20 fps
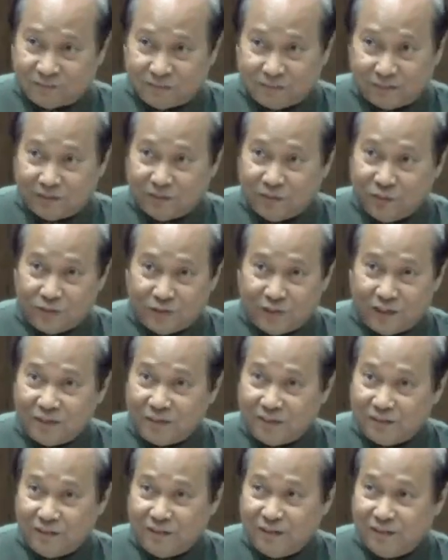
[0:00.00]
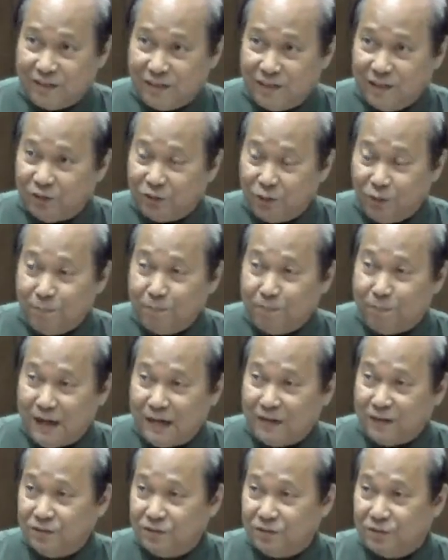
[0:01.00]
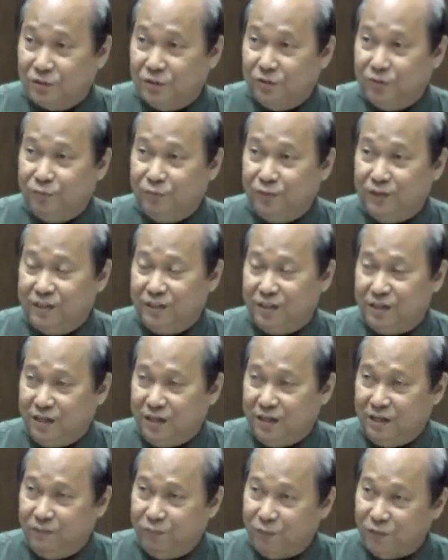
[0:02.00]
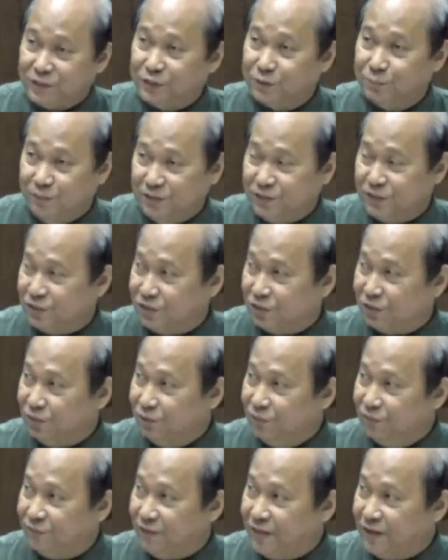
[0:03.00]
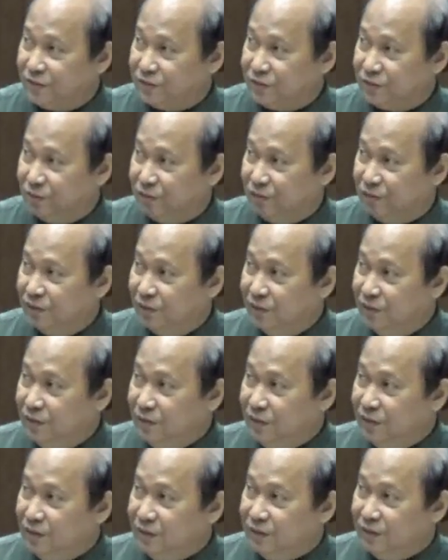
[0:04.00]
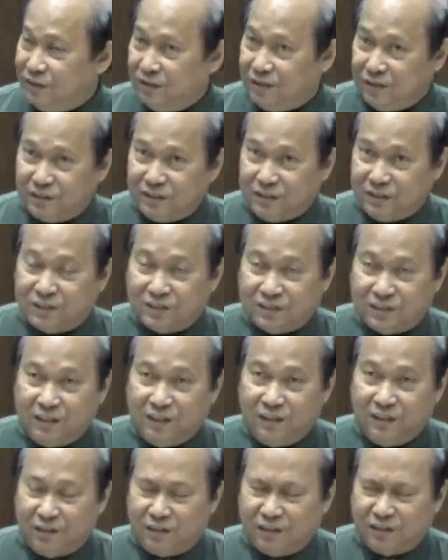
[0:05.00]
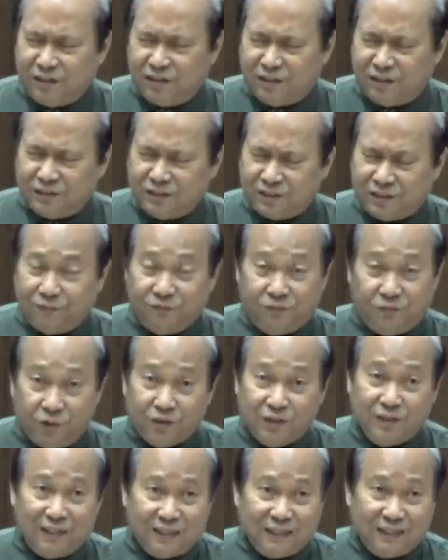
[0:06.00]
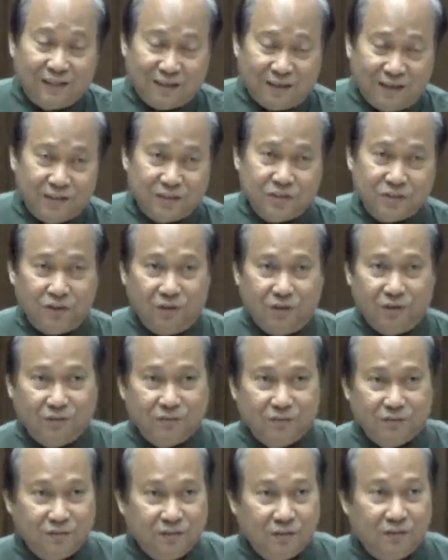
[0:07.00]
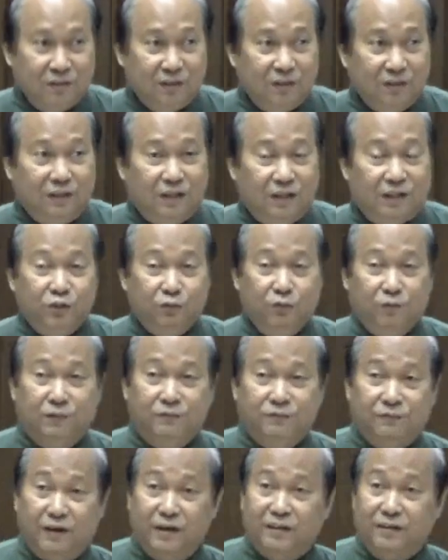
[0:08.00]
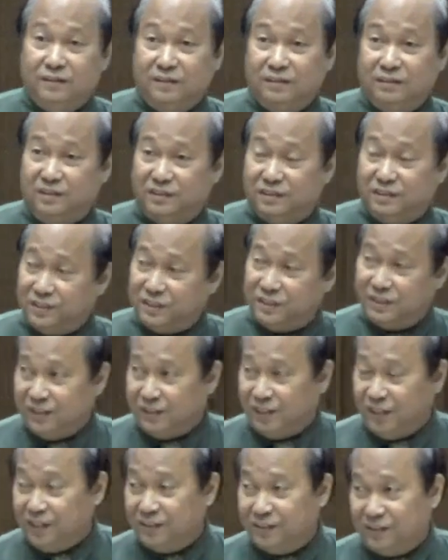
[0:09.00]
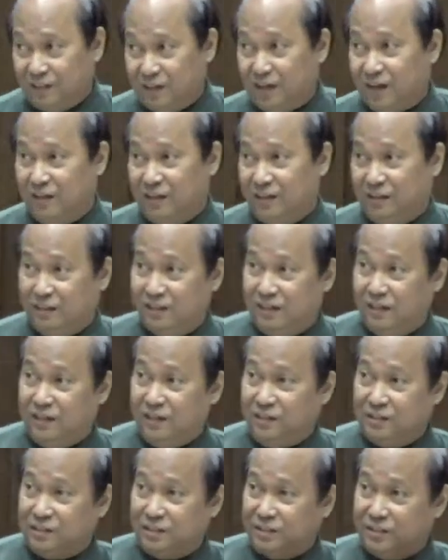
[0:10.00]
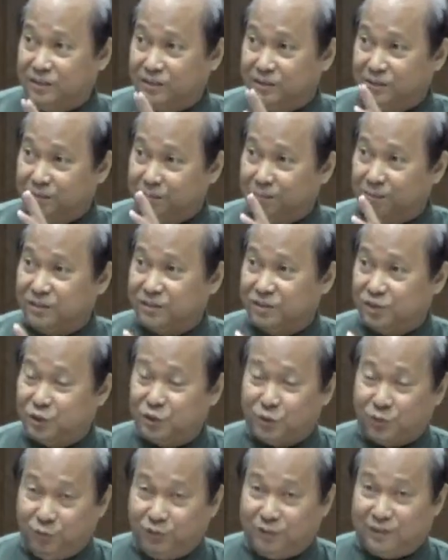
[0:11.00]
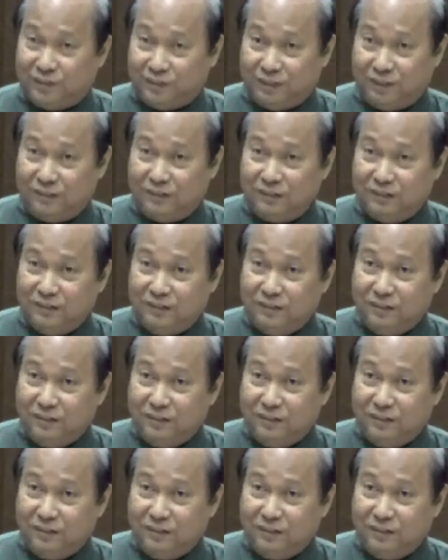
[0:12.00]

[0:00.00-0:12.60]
you can read it in comparison with the Westminster Confession, the Savoy Declaration, and you will find that the 1689 is much shorter.